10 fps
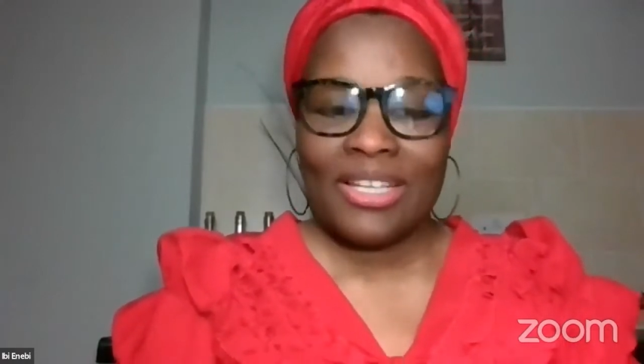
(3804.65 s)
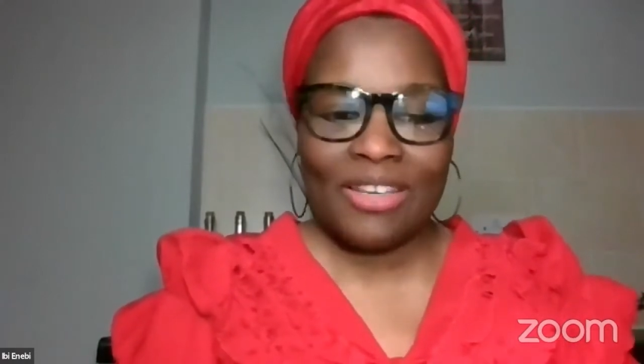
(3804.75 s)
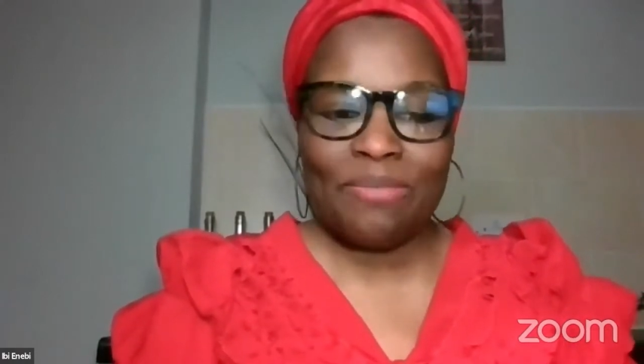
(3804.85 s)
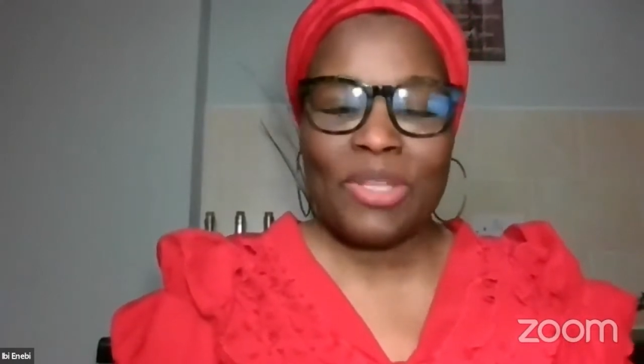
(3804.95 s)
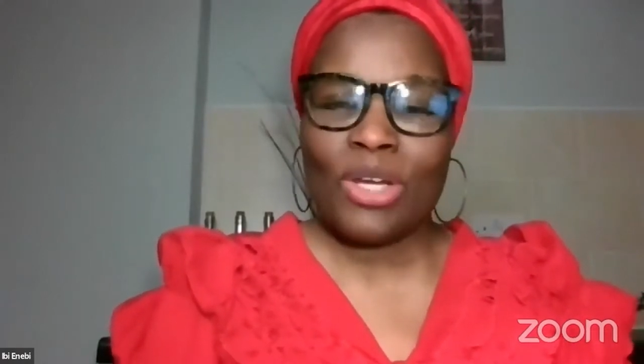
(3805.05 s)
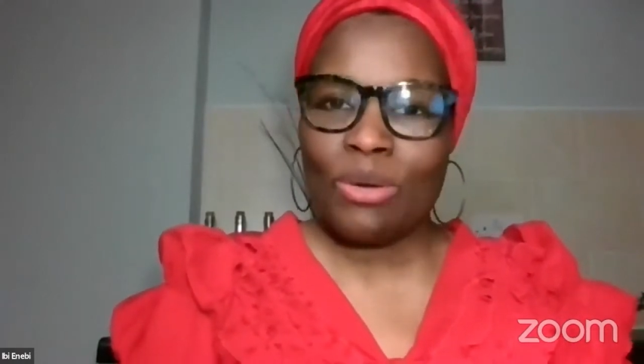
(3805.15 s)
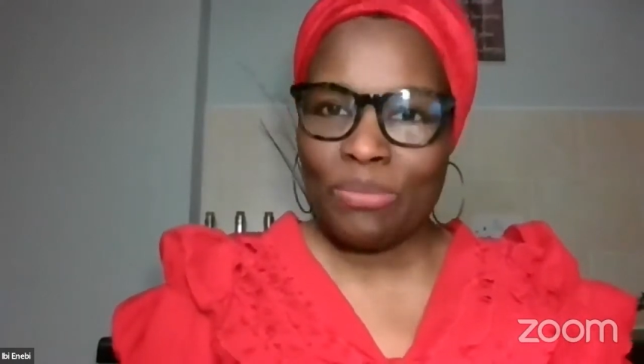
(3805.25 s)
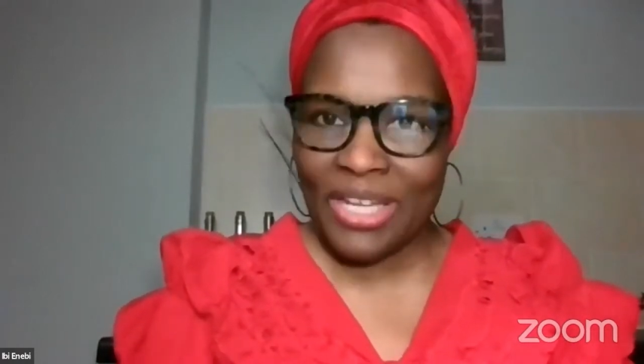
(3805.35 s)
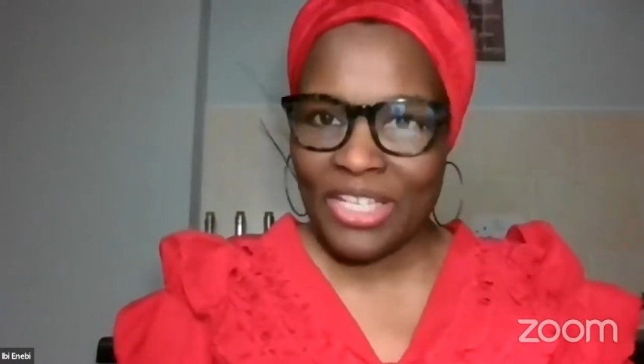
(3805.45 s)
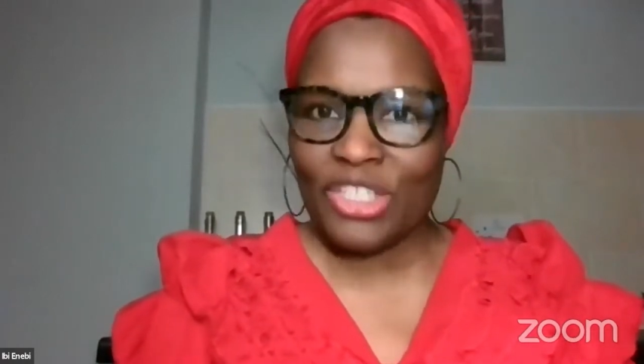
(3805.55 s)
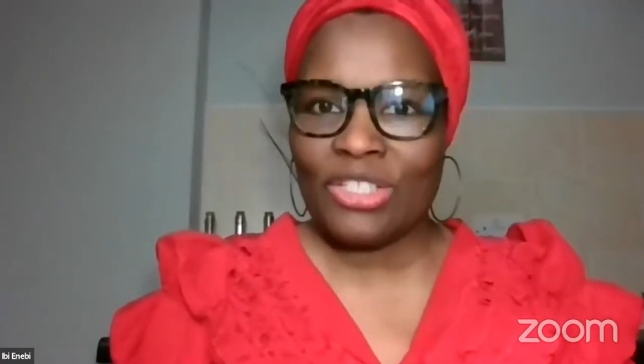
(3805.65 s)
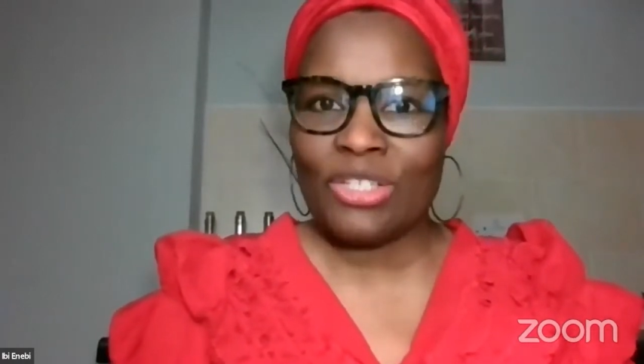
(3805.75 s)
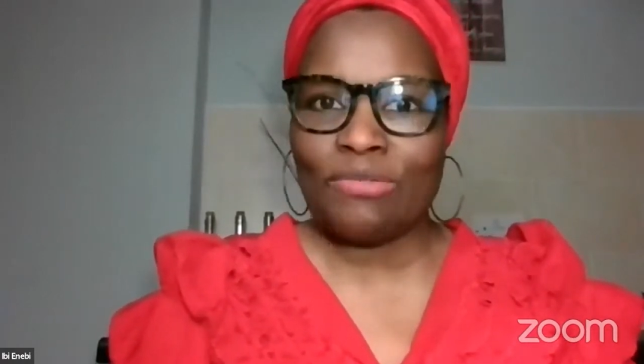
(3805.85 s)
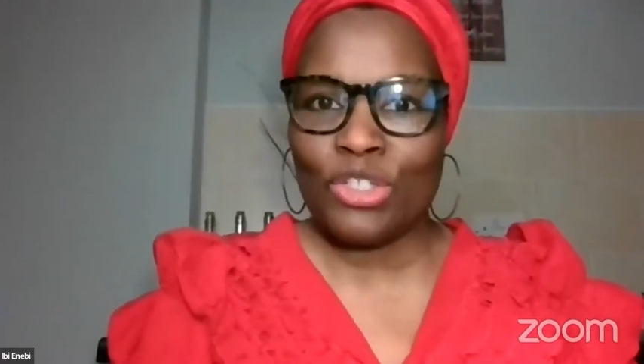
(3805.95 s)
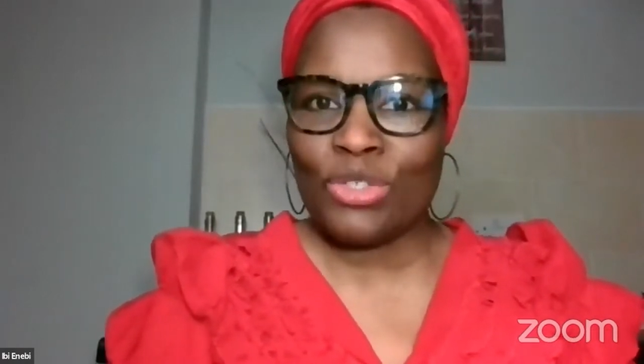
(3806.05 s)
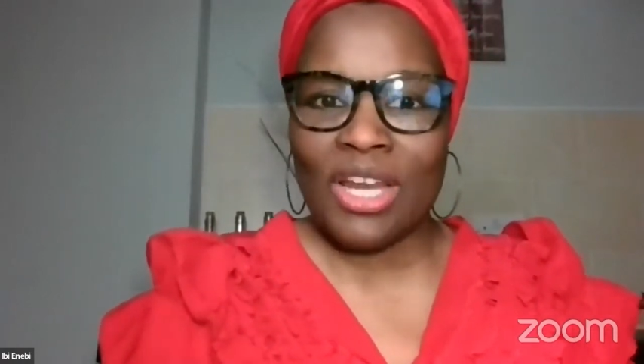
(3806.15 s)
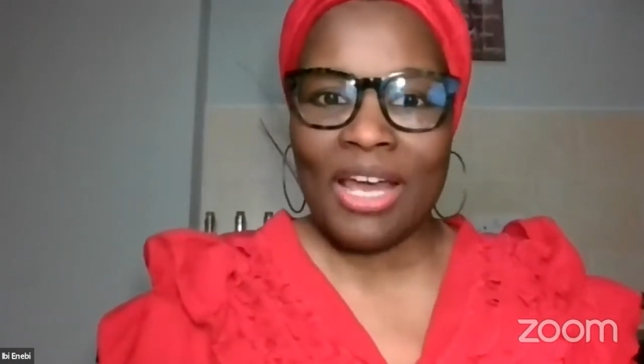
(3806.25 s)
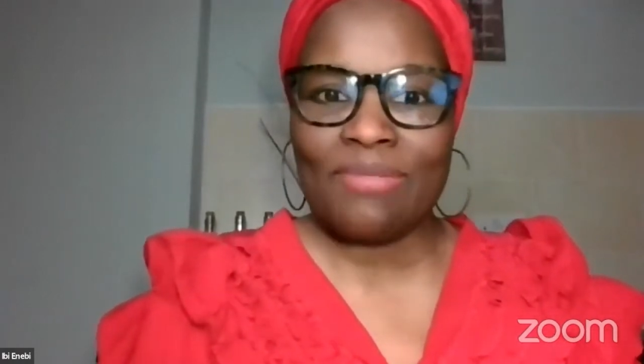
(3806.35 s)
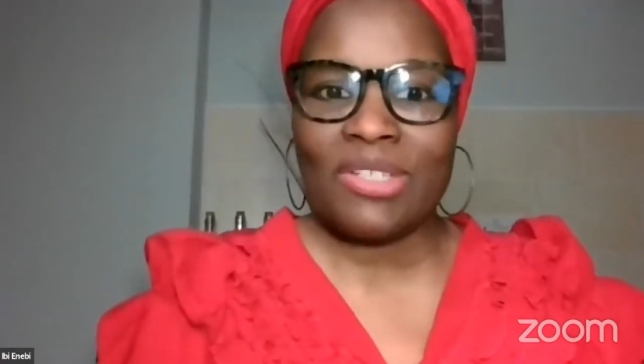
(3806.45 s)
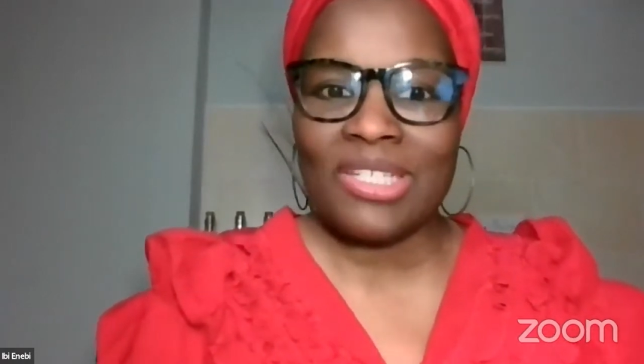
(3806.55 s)
give me the combinations of juice I
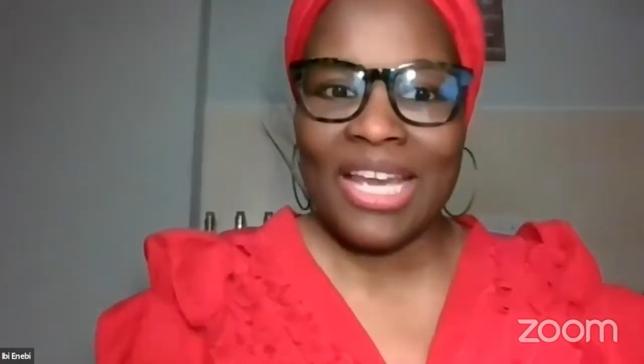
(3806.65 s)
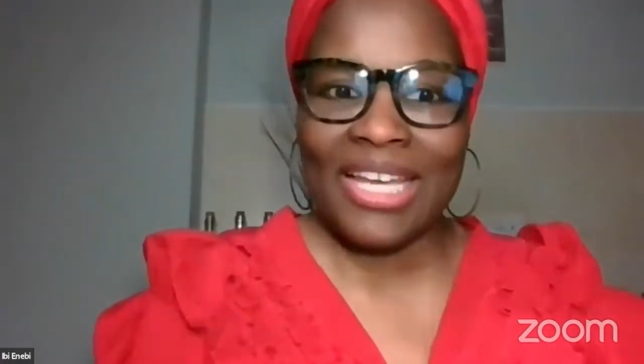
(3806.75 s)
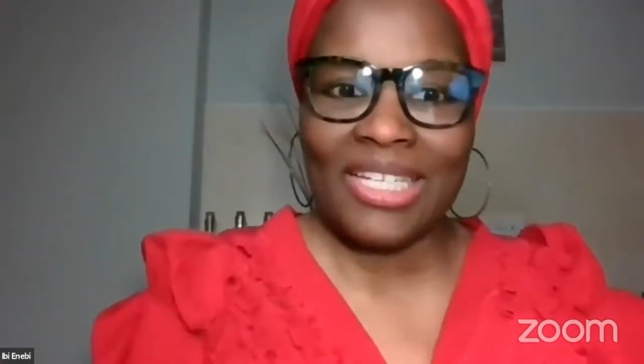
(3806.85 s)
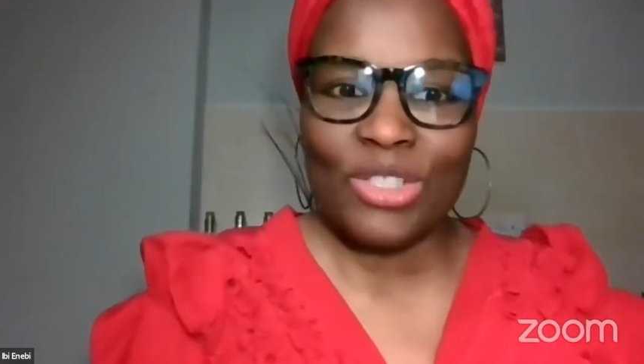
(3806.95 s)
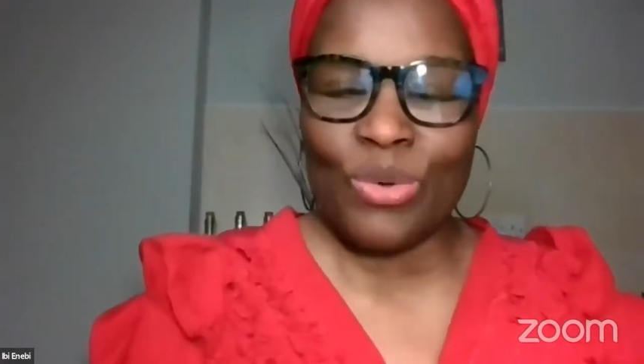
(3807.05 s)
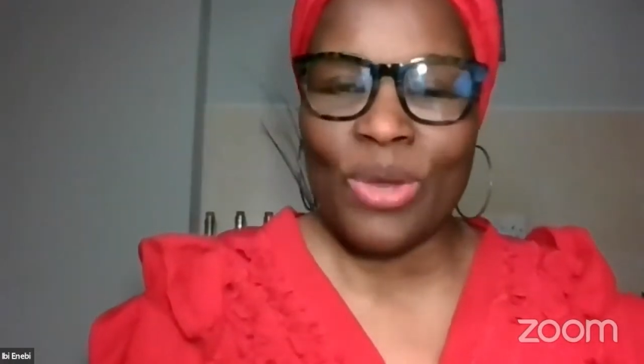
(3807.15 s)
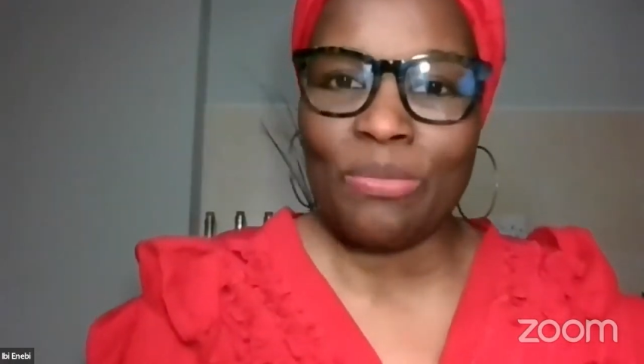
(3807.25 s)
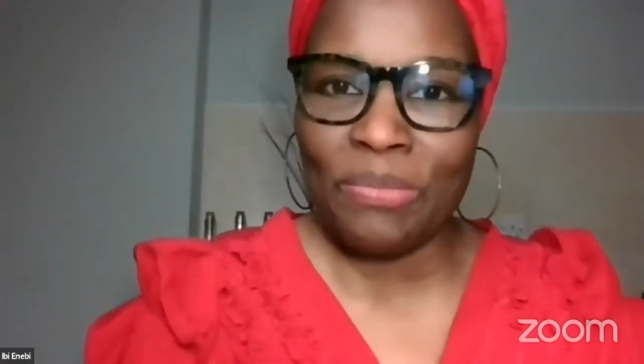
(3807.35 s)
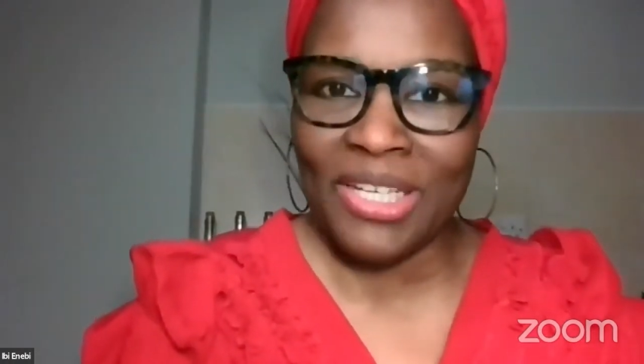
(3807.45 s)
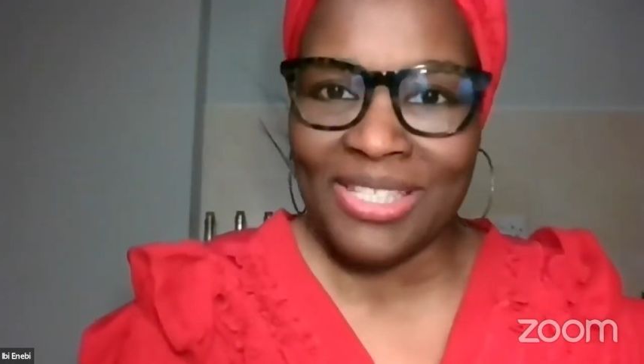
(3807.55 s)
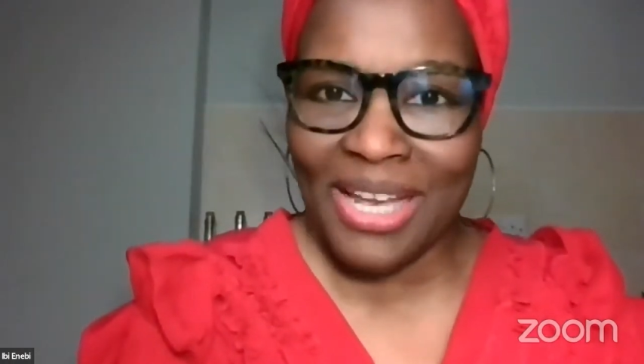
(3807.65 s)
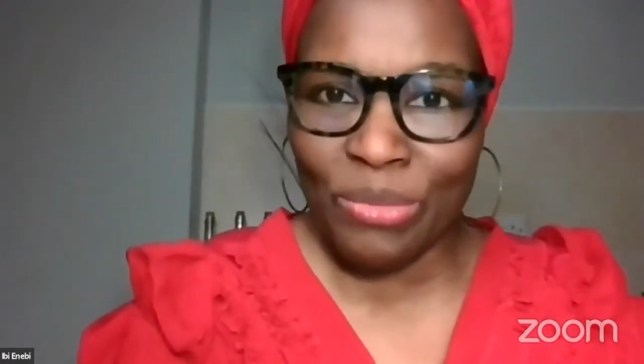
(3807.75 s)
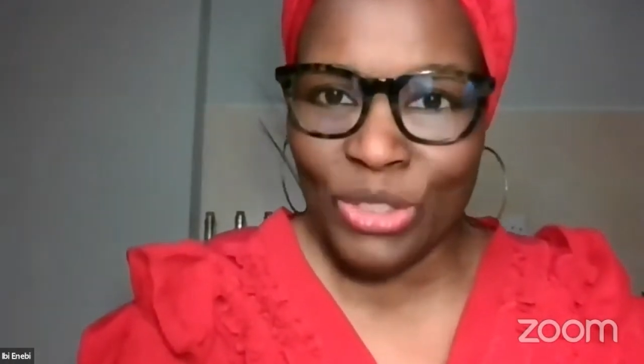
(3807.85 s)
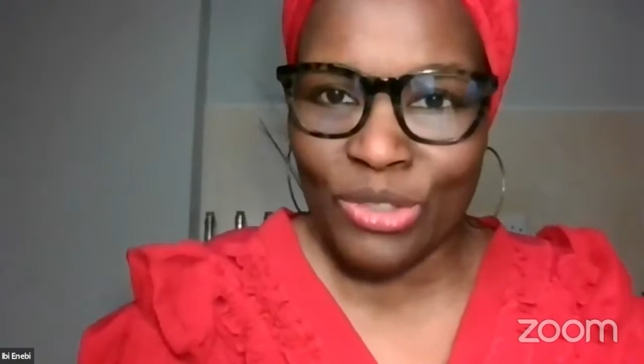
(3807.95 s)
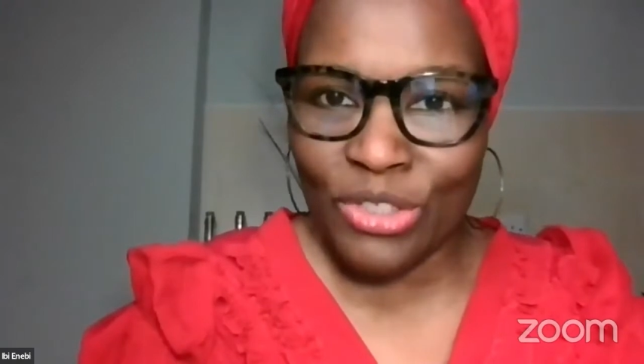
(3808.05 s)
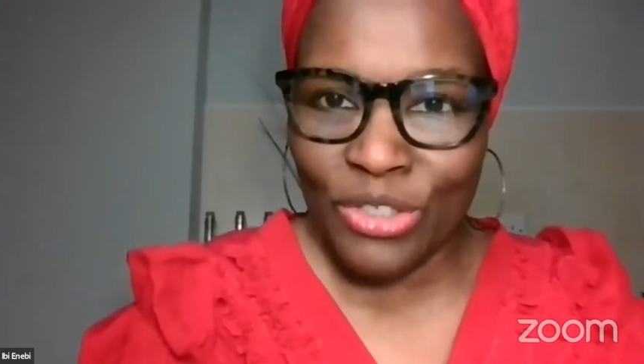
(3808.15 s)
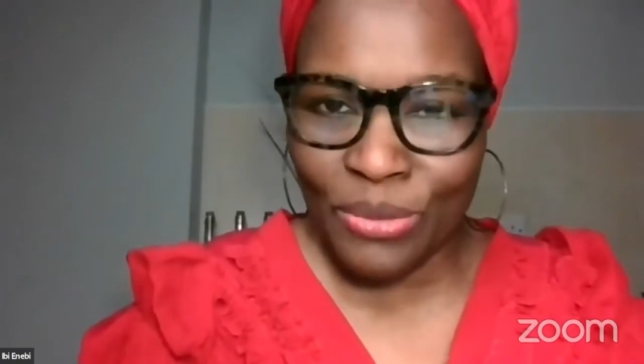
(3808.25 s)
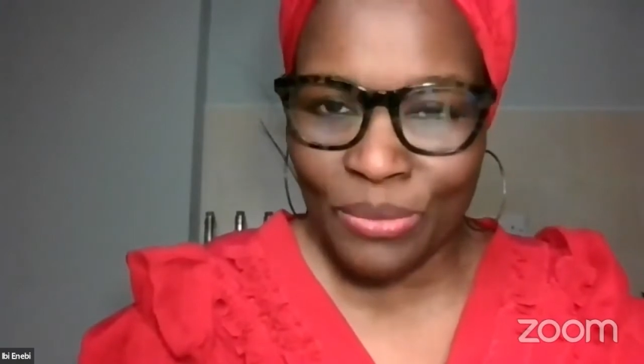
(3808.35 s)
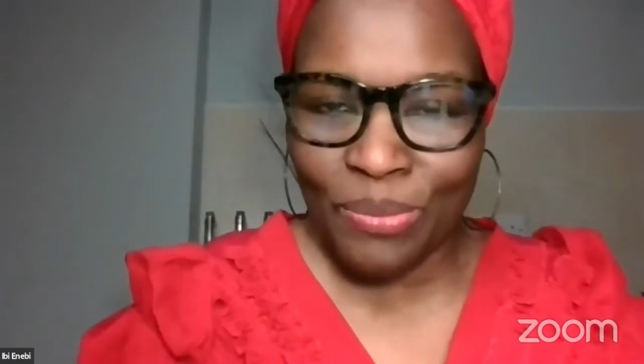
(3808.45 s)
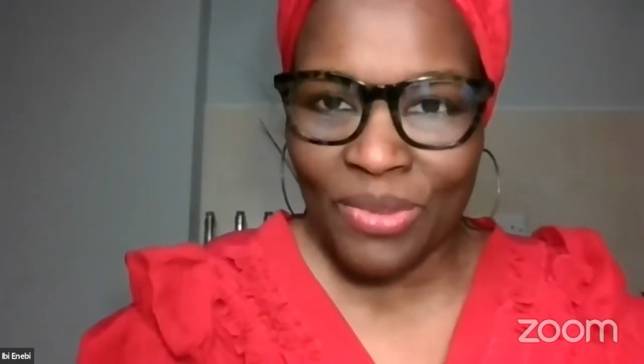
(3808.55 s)
have to take to help me. Is that what you're going to do?